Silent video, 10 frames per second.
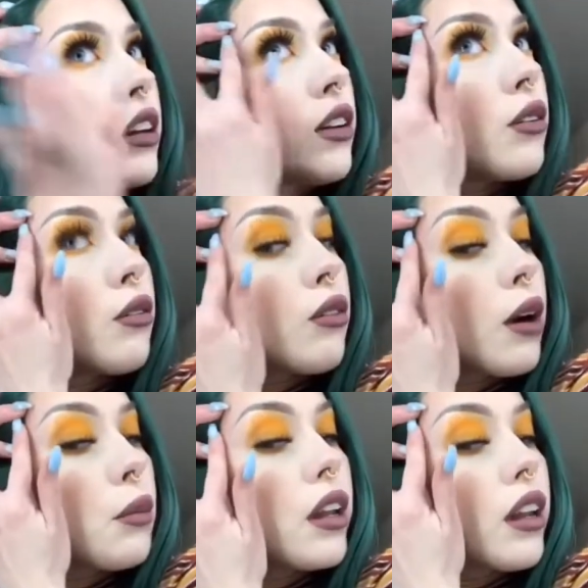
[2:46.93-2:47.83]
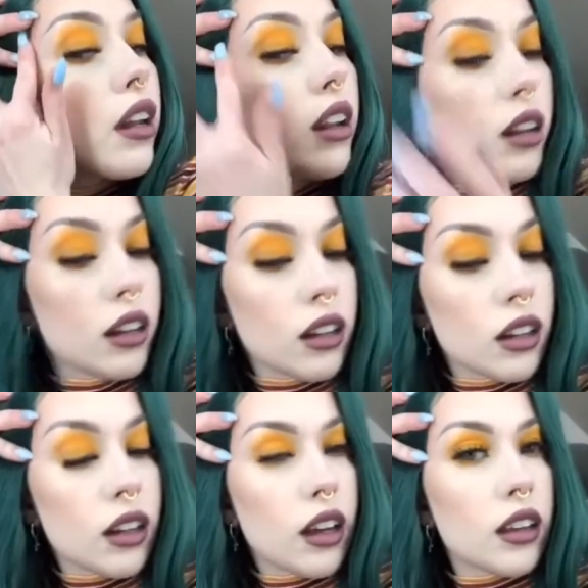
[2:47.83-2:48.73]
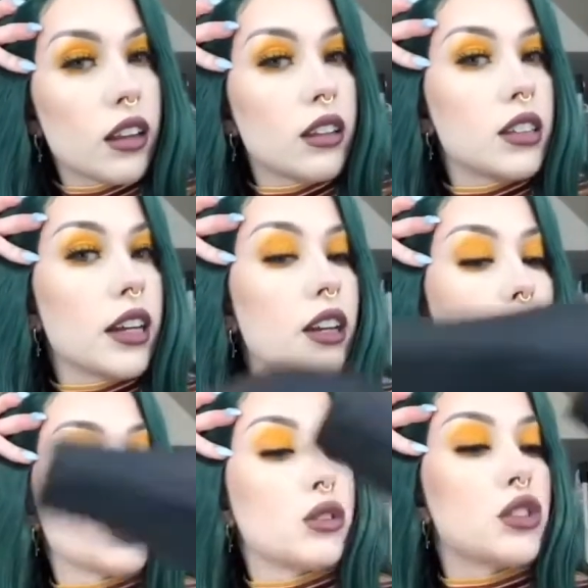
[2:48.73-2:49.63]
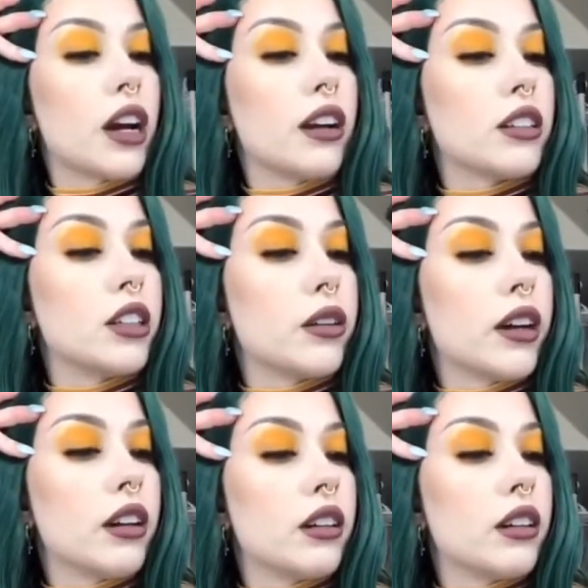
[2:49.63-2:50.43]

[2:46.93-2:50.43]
rub it in, and then take your blow dryer to it.